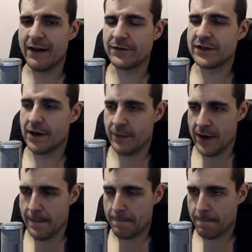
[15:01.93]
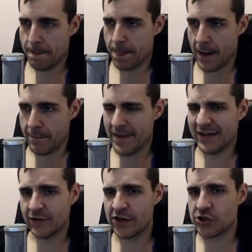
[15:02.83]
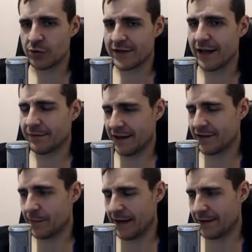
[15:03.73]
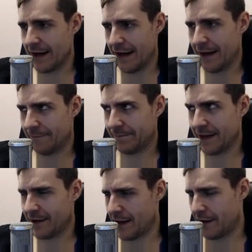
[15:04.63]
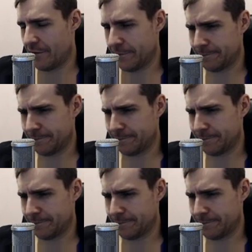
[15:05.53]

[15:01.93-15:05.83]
some mental issues that need to be taken care of.